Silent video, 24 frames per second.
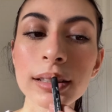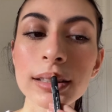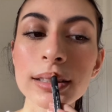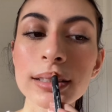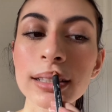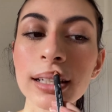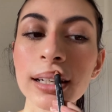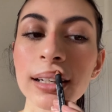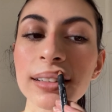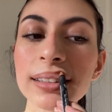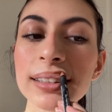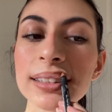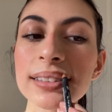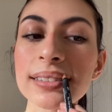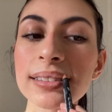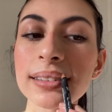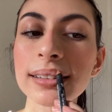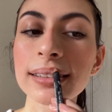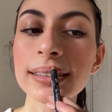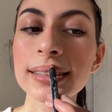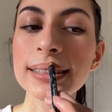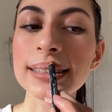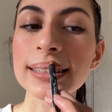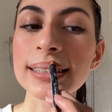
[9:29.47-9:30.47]
Is how this
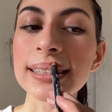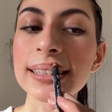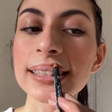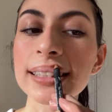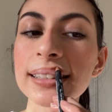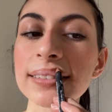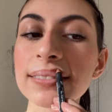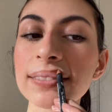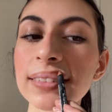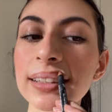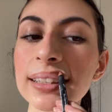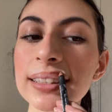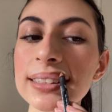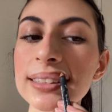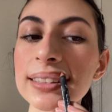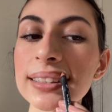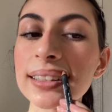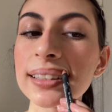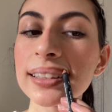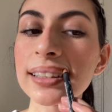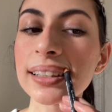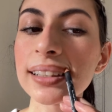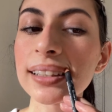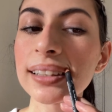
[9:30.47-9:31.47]
one looks like in my
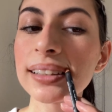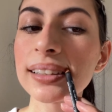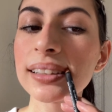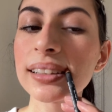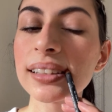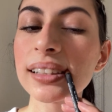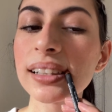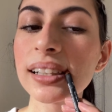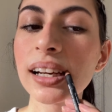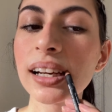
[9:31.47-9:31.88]
skin color.